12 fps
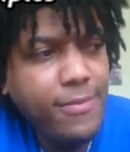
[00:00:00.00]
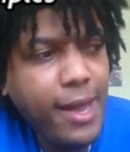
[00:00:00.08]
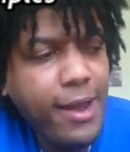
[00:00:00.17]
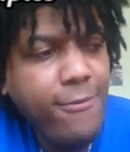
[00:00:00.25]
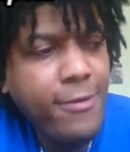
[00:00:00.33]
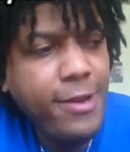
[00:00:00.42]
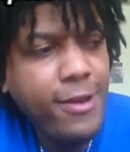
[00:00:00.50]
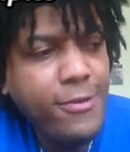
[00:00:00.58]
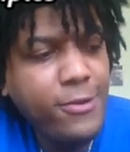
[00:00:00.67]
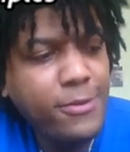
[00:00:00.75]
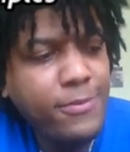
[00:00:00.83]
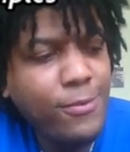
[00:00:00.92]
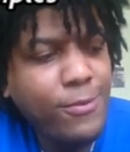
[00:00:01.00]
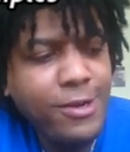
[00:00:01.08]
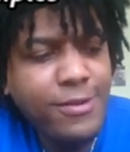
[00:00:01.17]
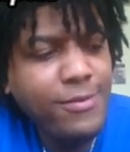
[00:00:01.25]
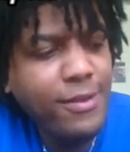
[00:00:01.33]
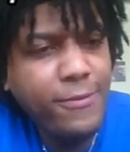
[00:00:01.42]
Every other
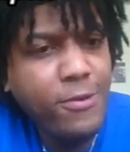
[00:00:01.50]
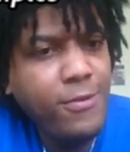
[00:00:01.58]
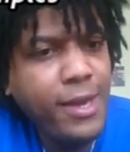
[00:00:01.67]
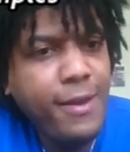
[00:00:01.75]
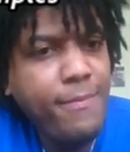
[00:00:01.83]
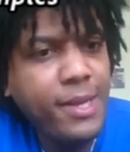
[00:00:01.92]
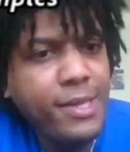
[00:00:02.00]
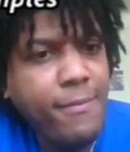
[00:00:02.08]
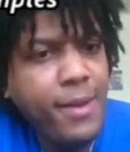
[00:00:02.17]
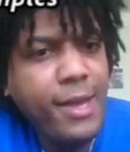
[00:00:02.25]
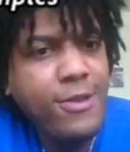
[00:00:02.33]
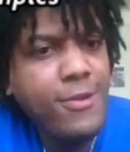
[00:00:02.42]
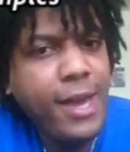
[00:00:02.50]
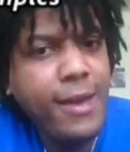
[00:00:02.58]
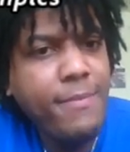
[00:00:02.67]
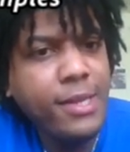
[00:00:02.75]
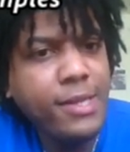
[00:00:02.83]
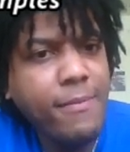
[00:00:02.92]
sport, if you can't beat the man, you
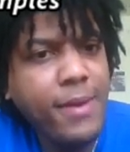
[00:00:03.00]
can't beat the